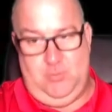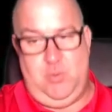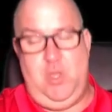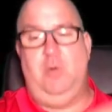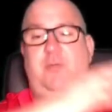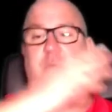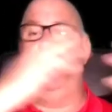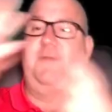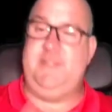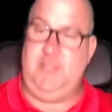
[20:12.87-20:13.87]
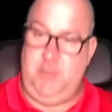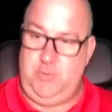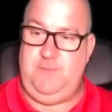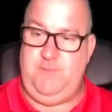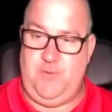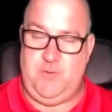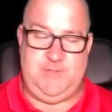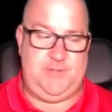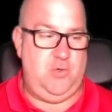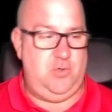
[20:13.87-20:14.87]
So we always work for solution
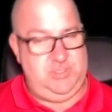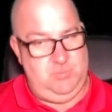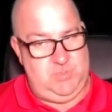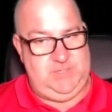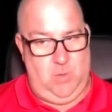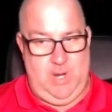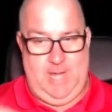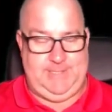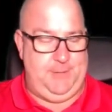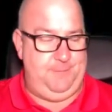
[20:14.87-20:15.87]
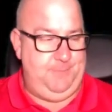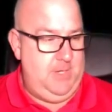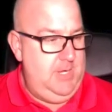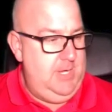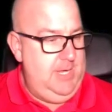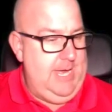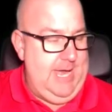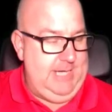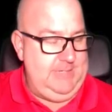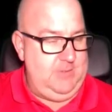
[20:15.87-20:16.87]
focused coaching, which is what I do.
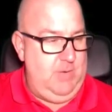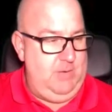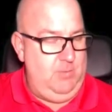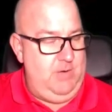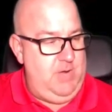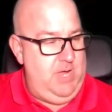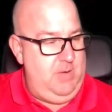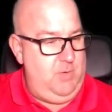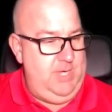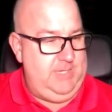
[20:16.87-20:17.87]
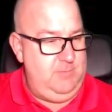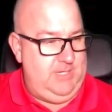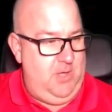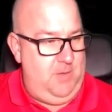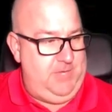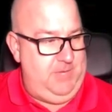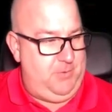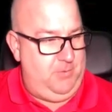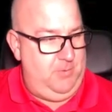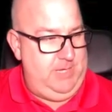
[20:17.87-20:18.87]
And when we're working with a lot of
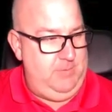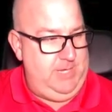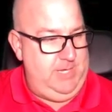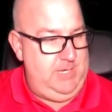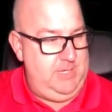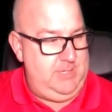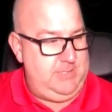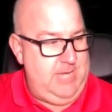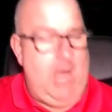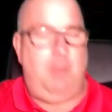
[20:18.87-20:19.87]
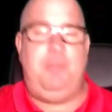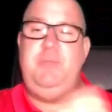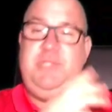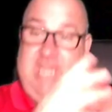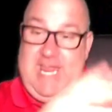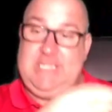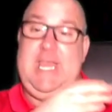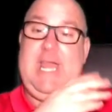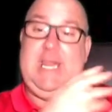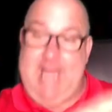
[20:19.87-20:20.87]
people, we help them change
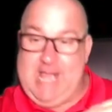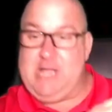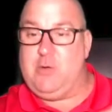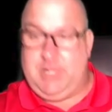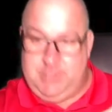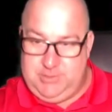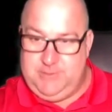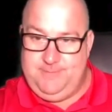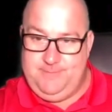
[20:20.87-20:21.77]
their language